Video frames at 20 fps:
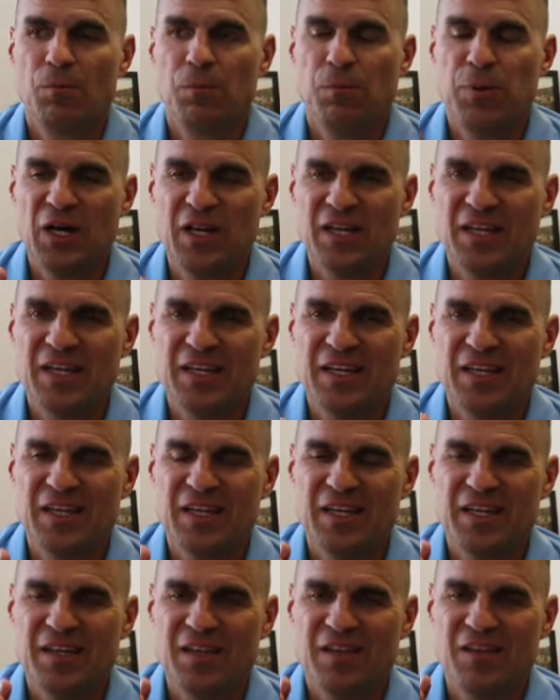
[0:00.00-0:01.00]
but
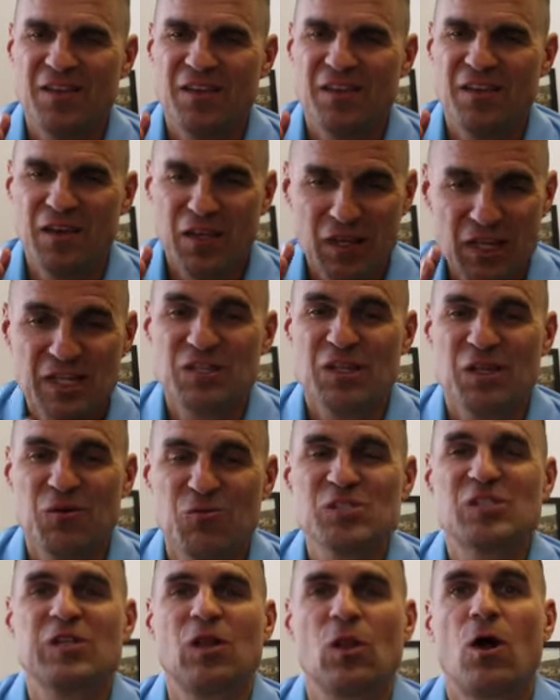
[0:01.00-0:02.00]
It
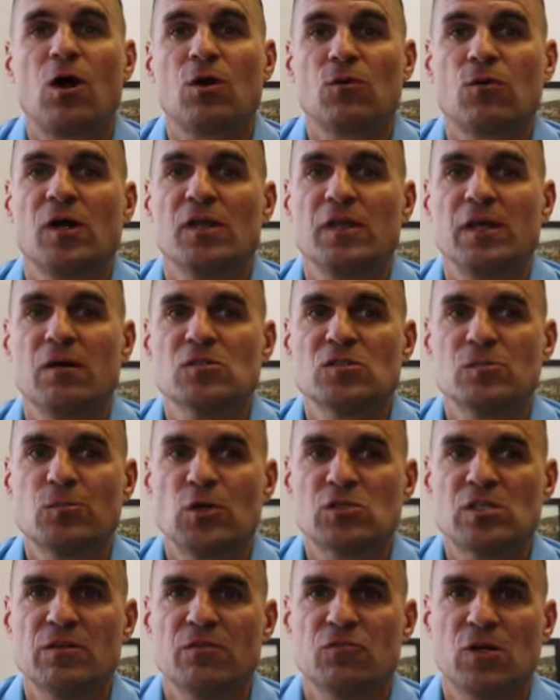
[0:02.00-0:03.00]
was the long run that was the
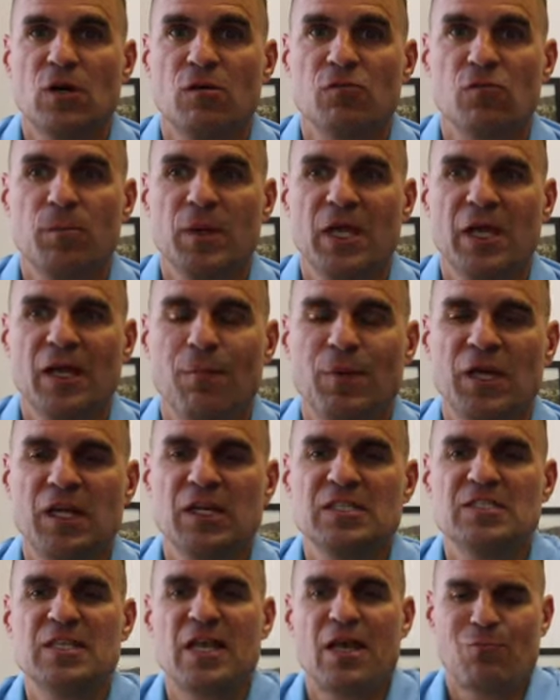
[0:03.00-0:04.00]
most difficult for me. I mean,
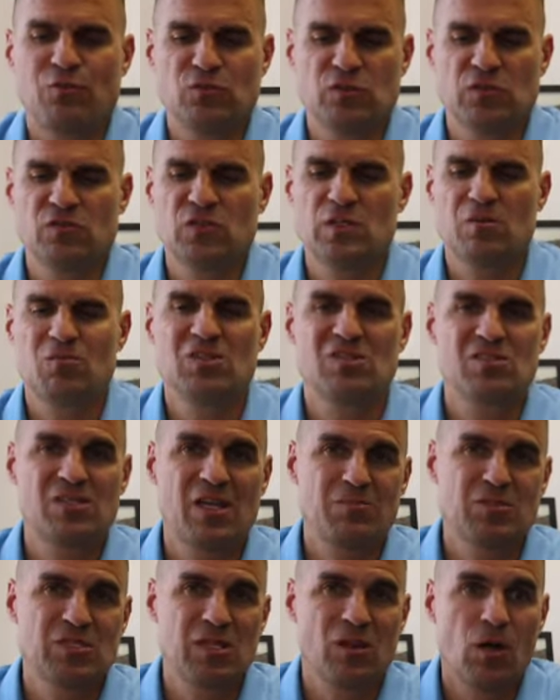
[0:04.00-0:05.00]
examples of some of the
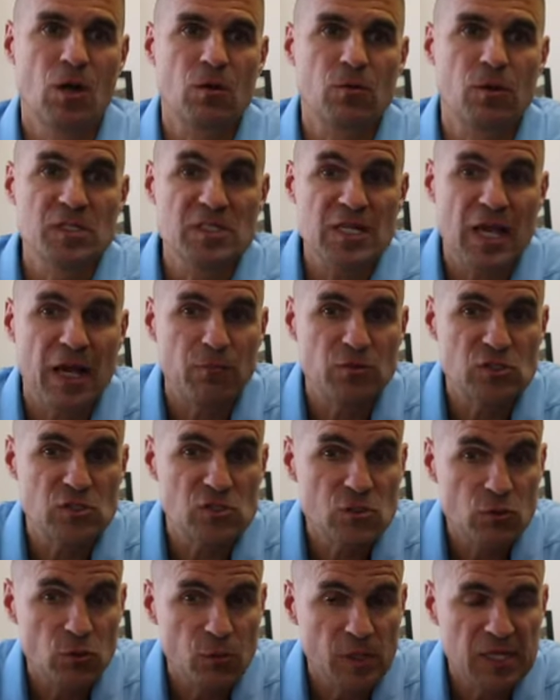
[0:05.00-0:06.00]
types of long runs I was
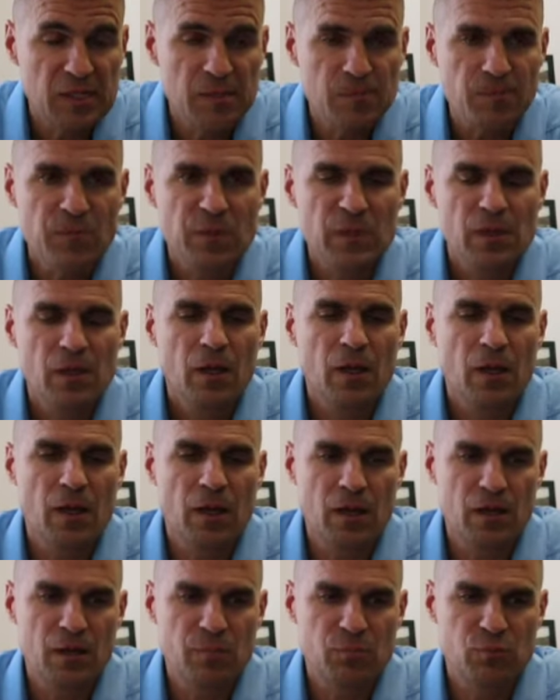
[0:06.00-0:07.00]
doing,
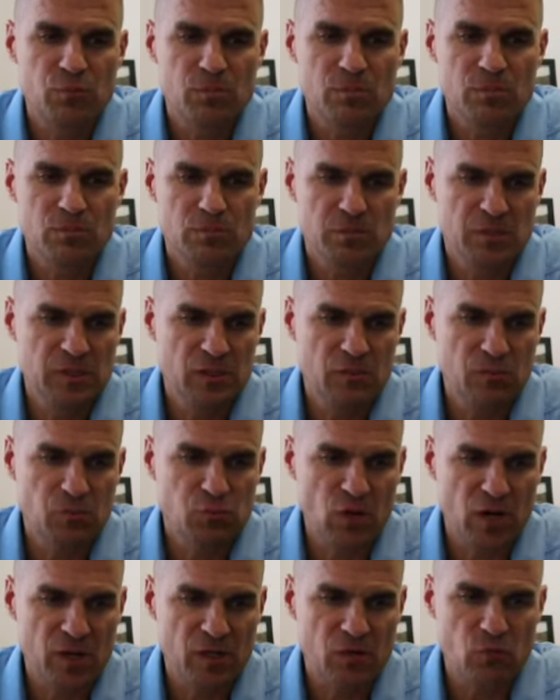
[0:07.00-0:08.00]
you know,
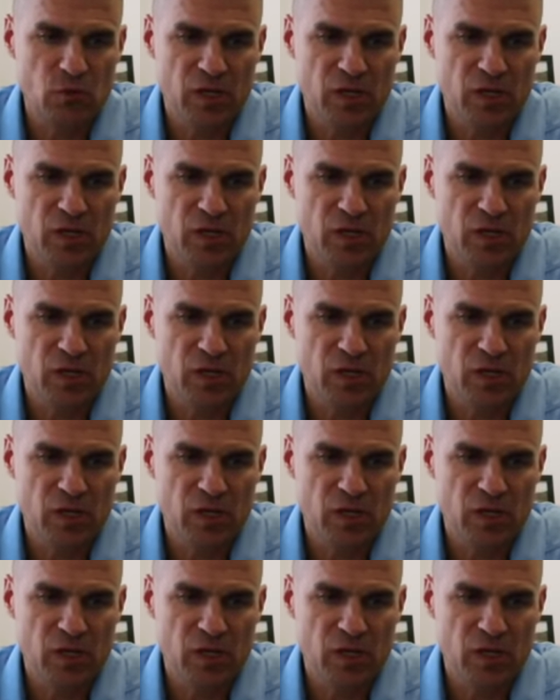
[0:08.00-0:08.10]
prior to